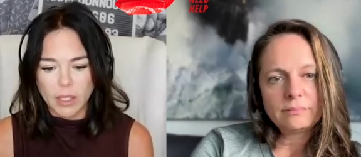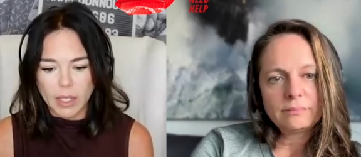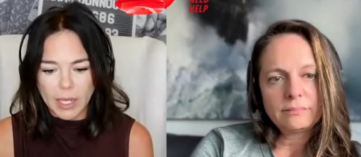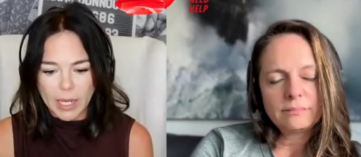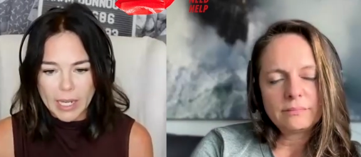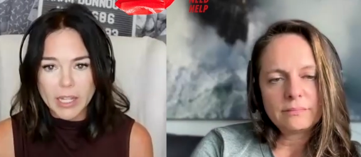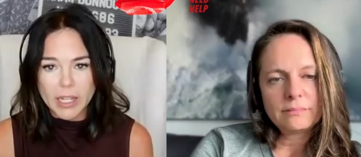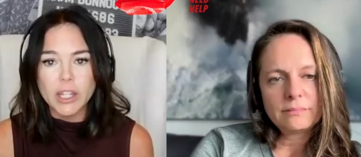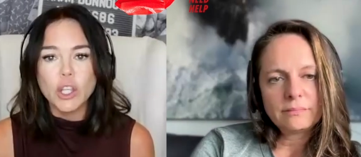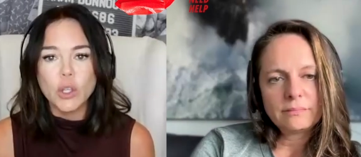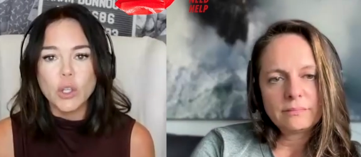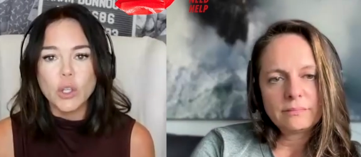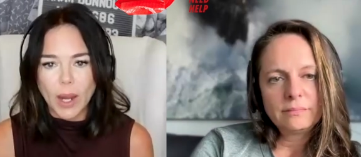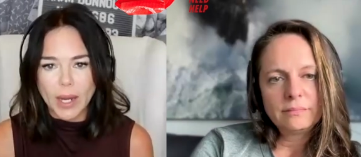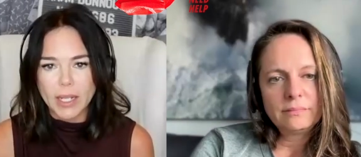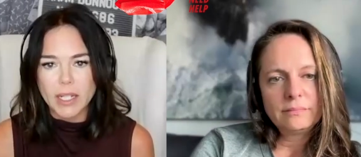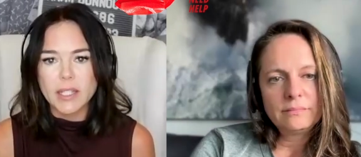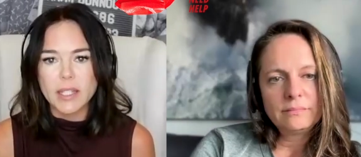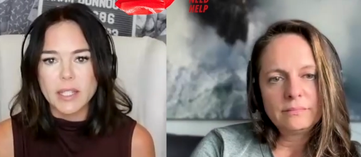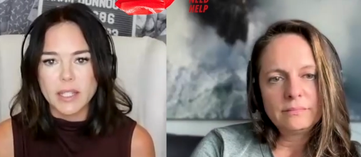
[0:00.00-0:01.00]
Speaker 1: in the
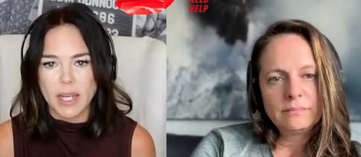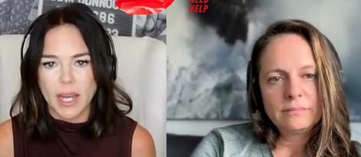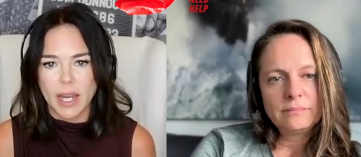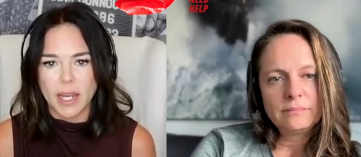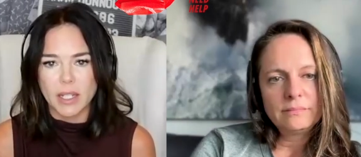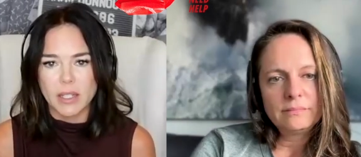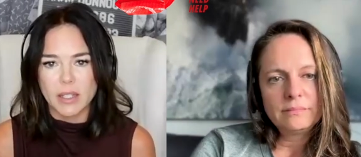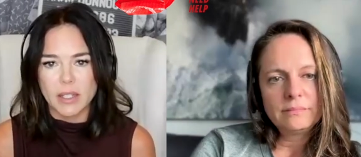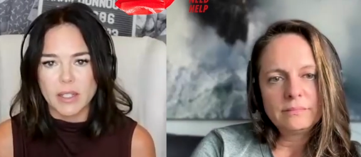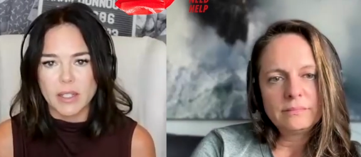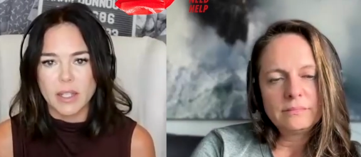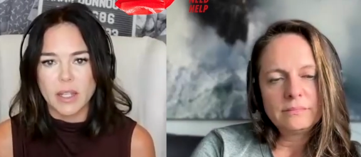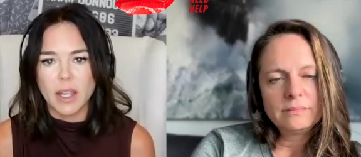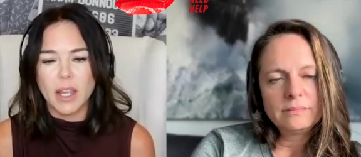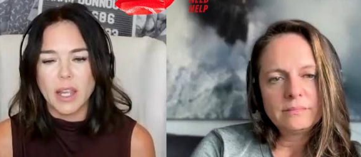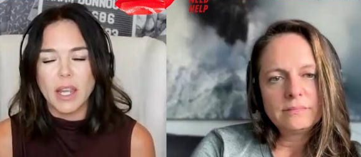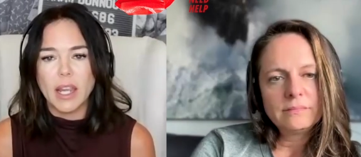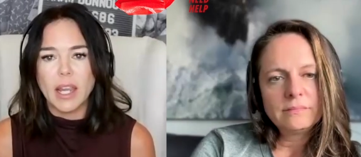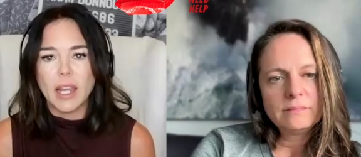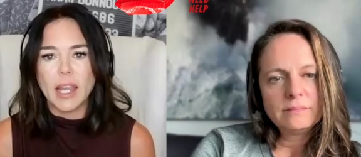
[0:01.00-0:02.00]
United States
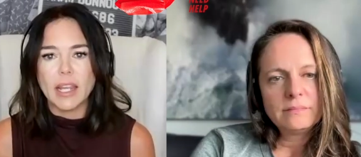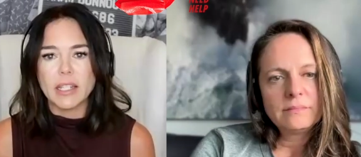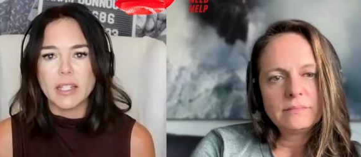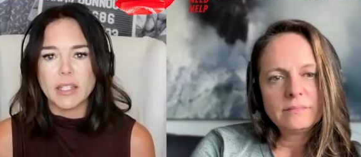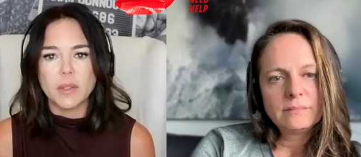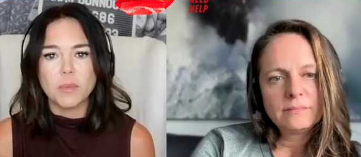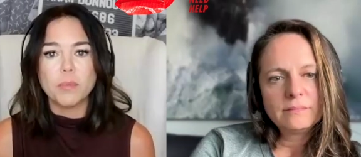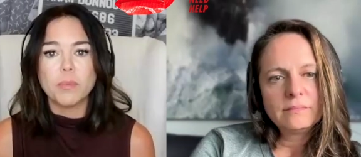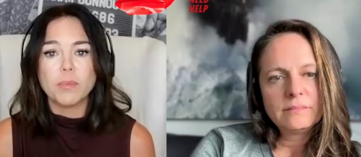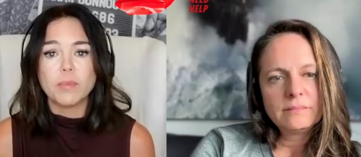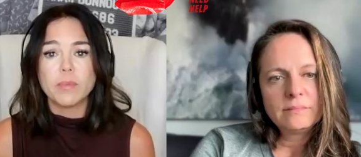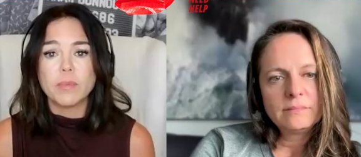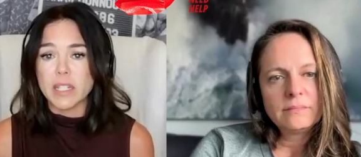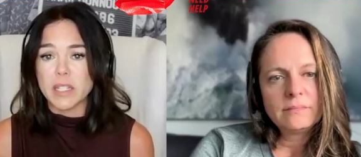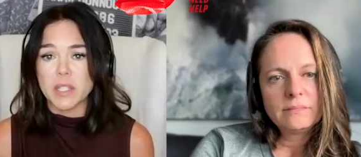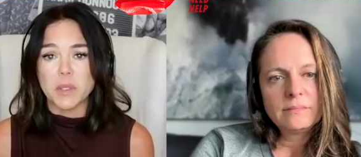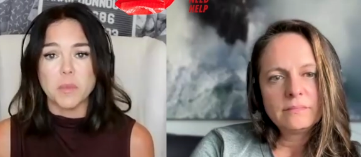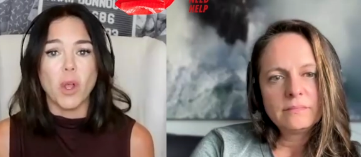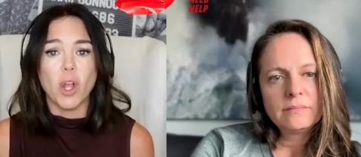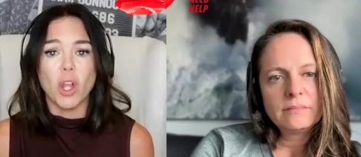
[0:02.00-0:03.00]
is
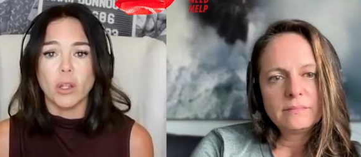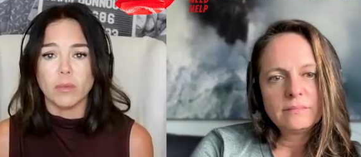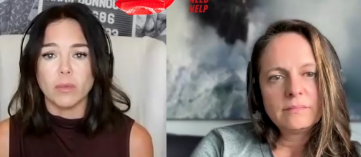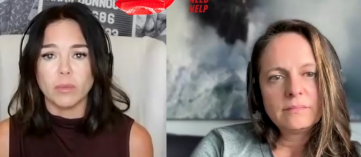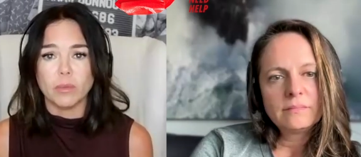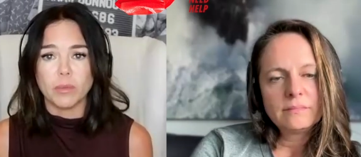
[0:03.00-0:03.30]
dismal.